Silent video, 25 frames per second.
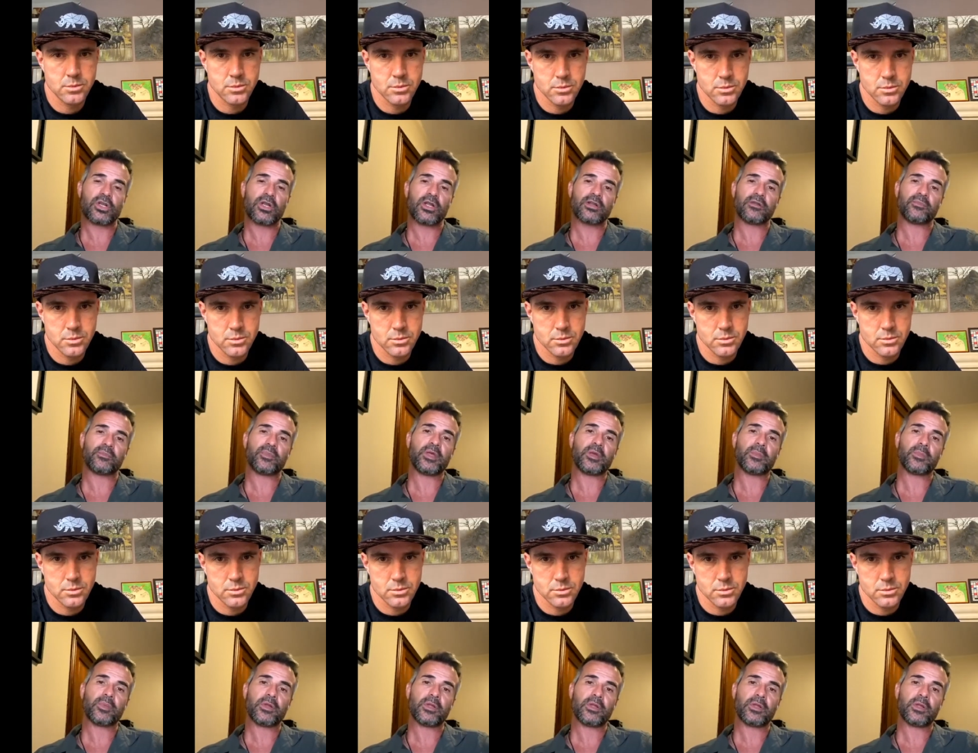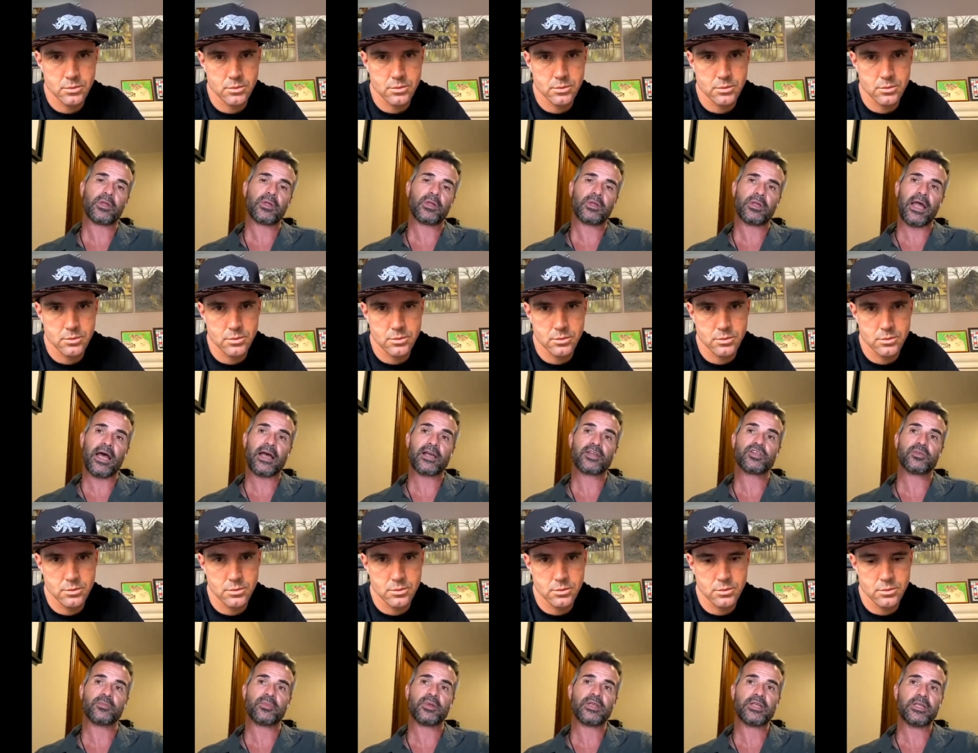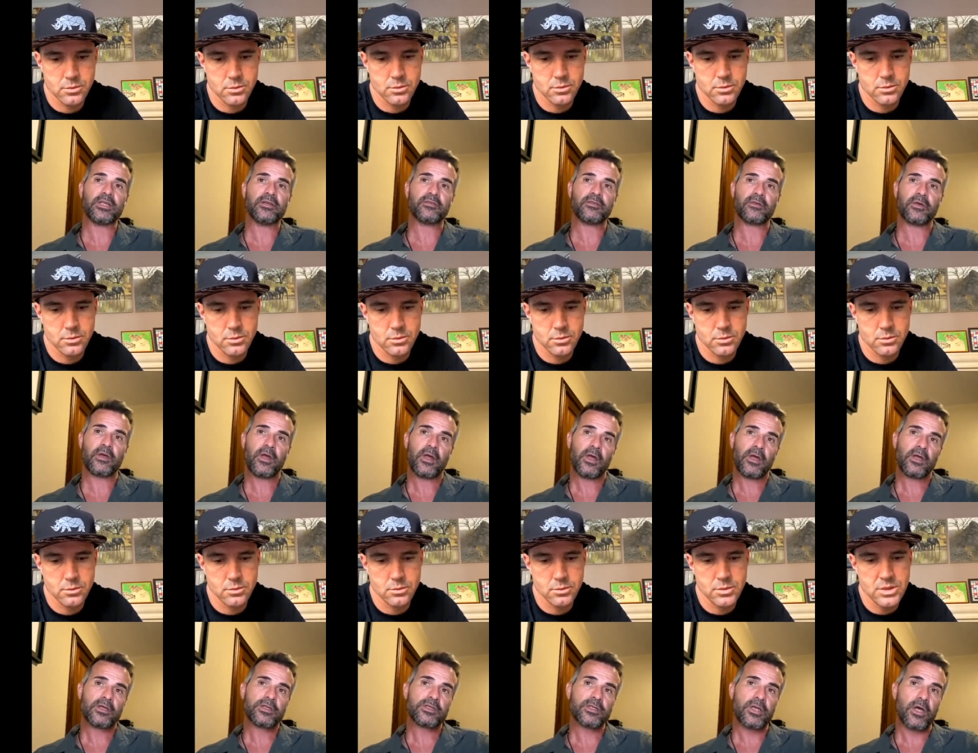Speaker 1: of people like to believe.
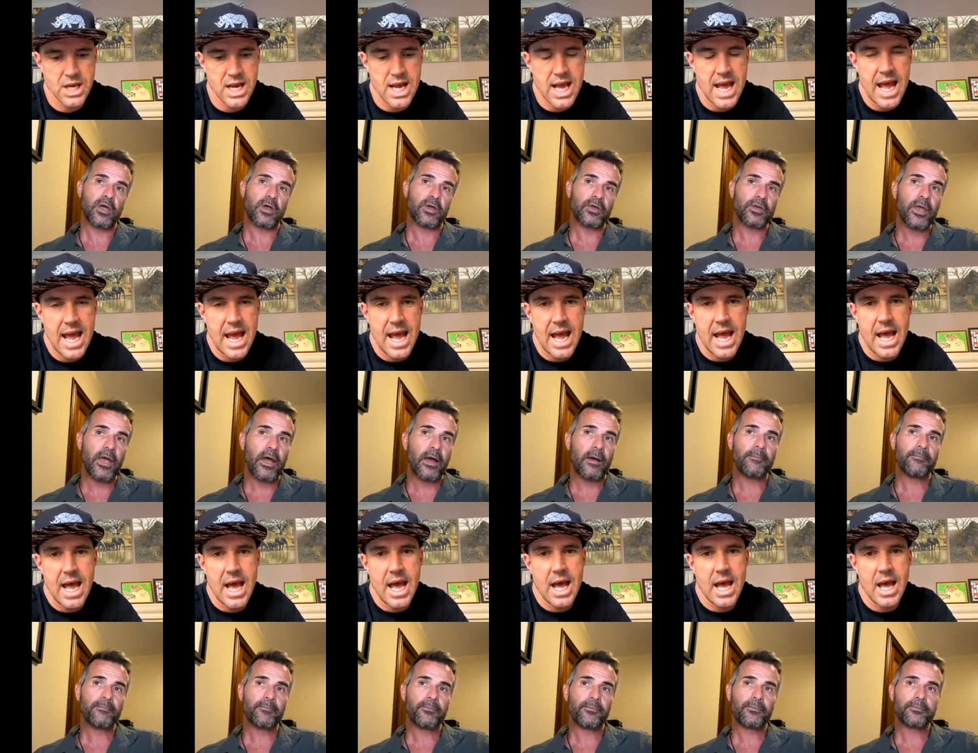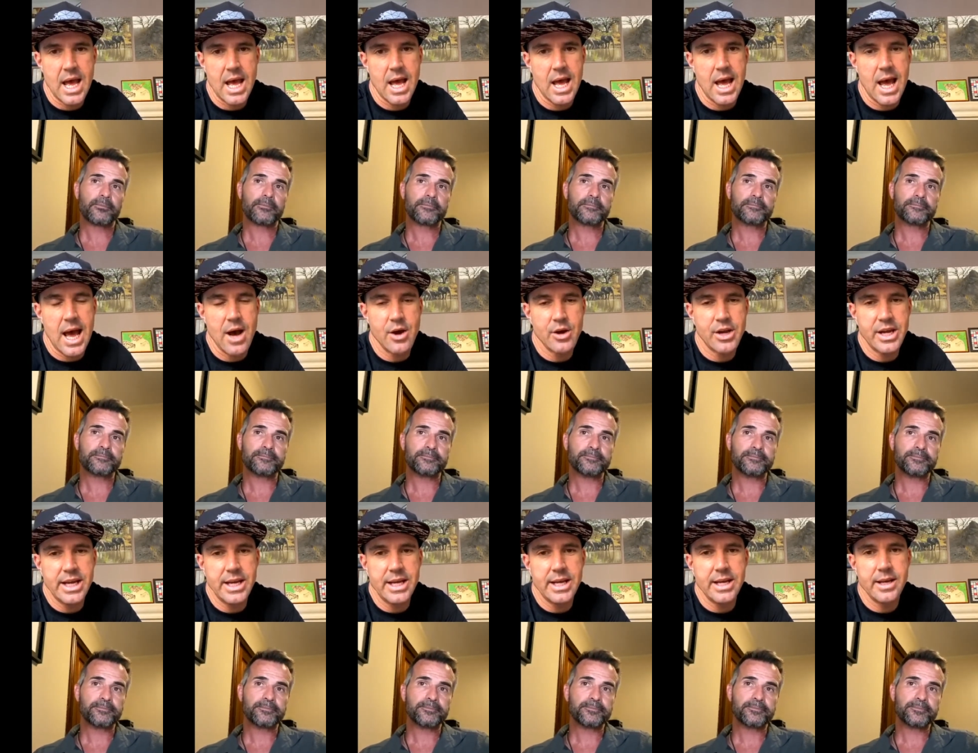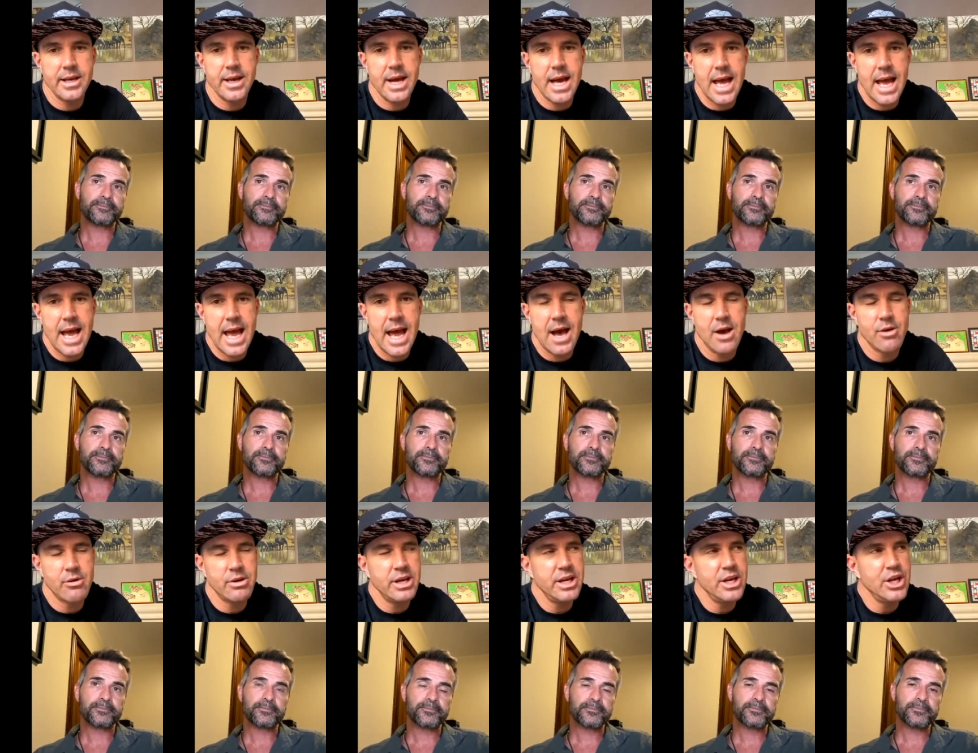So, yeah.
Speaker 2: How can a, how
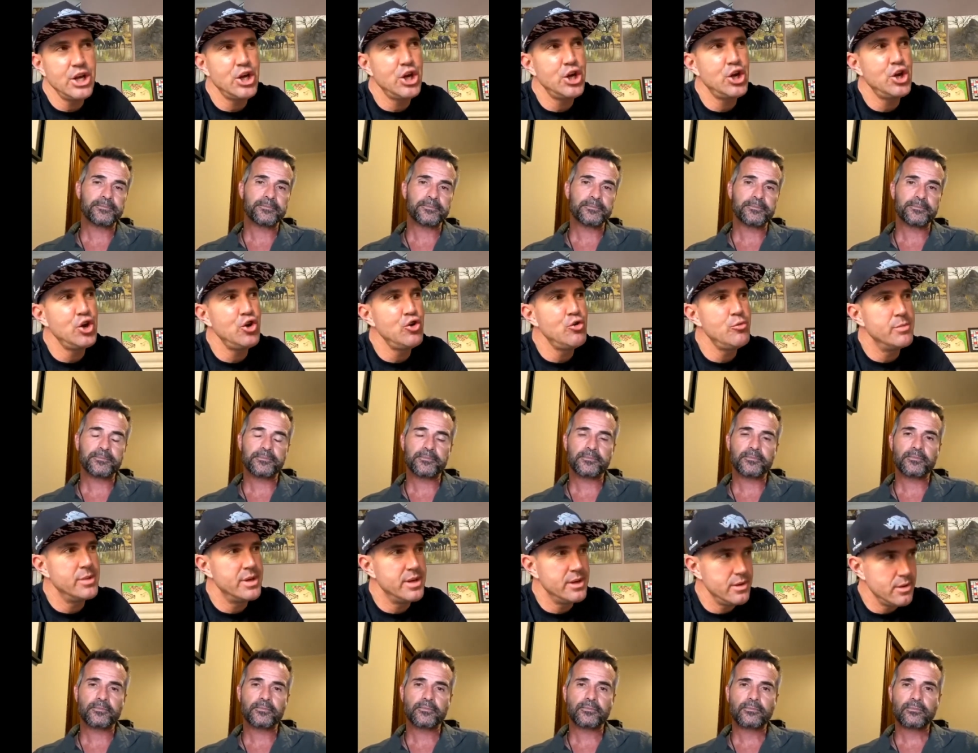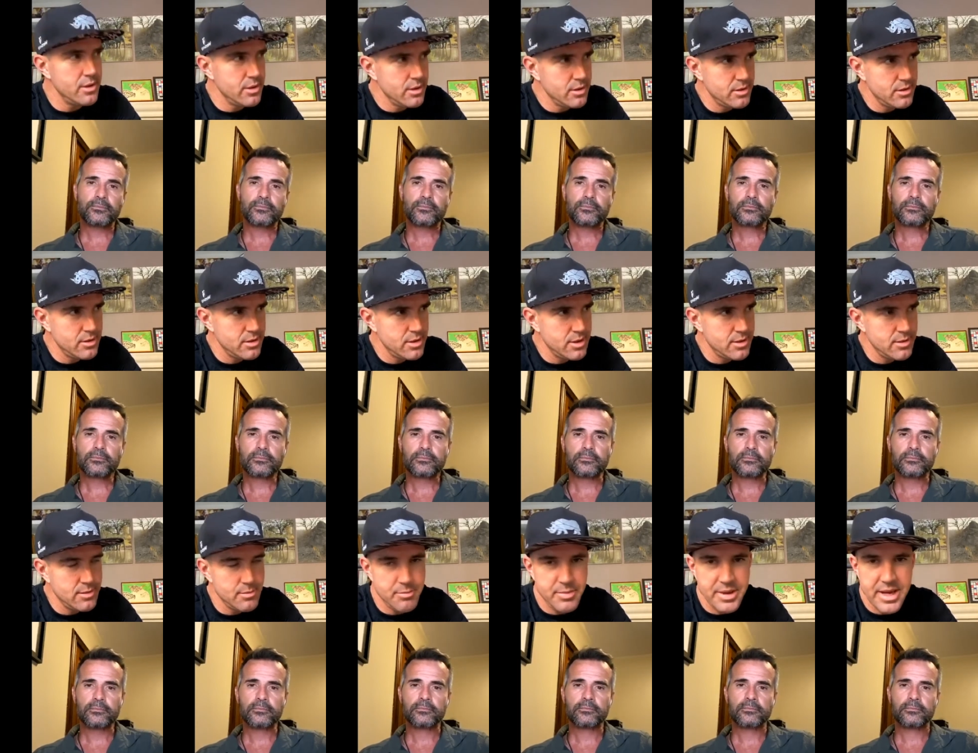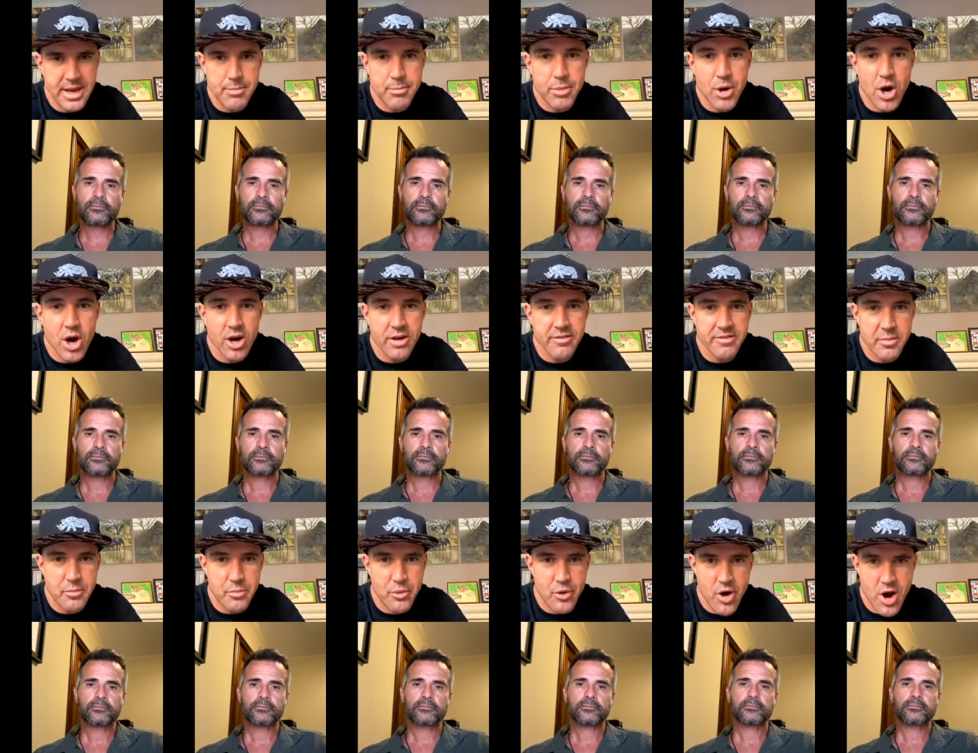can a human be a part of a
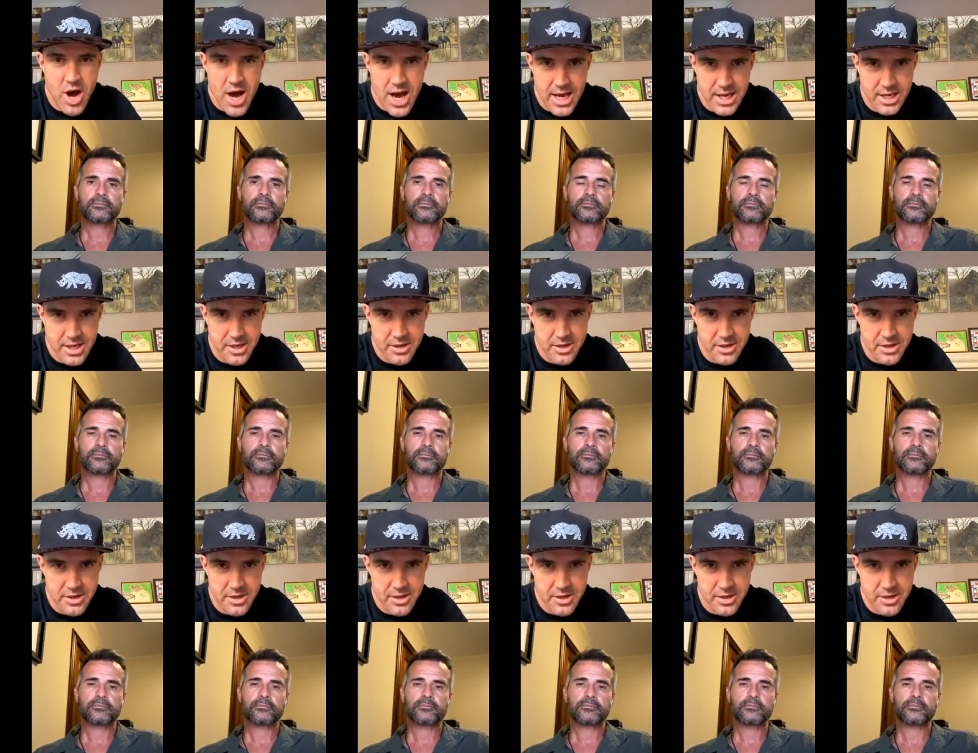pride?